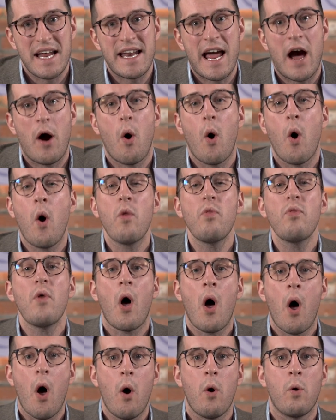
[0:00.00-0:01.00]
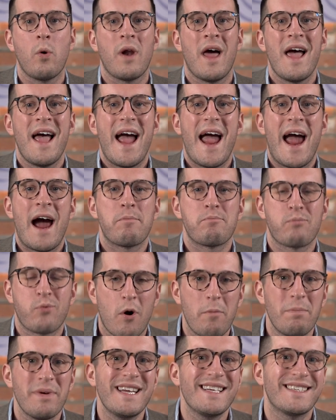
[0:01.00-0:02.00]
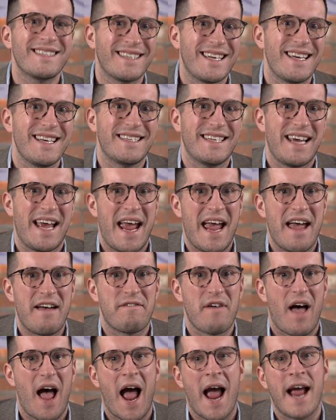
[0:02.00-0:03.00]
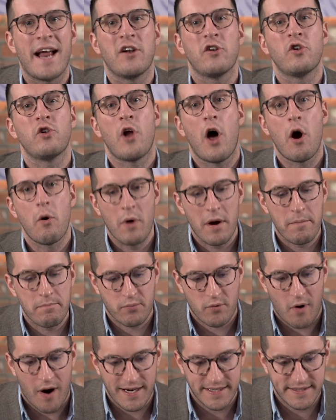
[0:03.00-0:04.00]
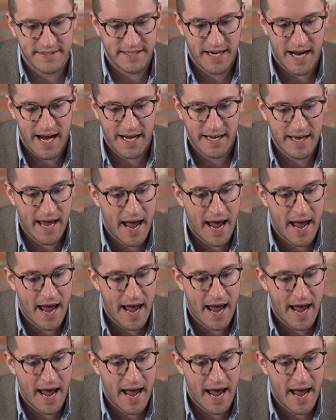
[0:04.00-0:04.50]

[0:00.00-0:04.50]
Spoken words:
Now, on the whole, our properties tend to have a lower price tag.